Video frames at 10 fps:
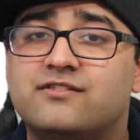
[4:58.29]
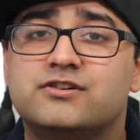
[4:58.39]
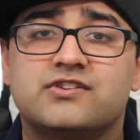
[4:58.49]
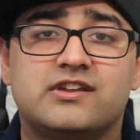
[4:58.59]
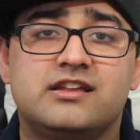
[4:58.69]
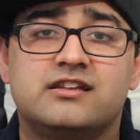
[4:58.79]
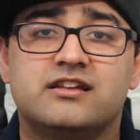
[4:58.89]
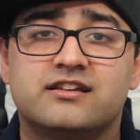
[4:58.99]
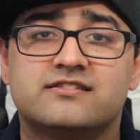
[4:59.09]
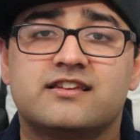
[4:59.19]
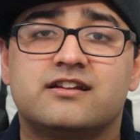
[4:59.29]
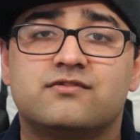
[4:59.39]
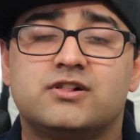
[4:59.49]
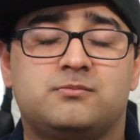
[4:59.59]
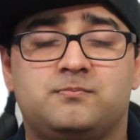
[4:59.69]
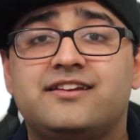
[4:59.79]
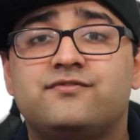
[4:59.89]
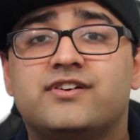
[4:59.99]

ever see inside a film. And